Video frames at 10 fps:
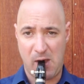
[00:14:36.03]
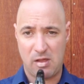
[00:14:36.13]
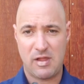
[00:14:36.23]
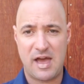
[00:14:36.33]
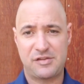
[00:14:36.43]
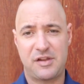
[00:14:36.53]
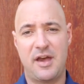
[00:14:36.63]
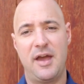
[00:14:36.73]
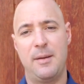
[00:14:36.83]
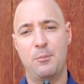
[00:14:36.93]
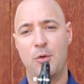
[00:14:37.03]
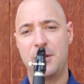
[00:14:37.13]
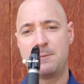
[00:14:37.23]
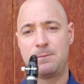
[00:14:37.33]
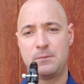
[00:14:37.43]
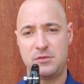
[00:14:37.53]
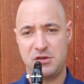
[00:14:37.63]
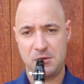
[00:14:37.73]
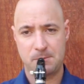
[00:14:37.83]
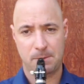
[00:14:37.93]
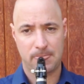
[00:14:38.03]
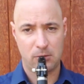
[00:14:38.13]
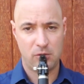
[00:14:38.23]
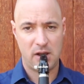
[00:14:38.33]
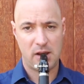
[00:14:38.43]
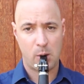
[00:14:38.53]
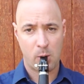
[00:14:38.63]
'Last time. 1, 2, ready.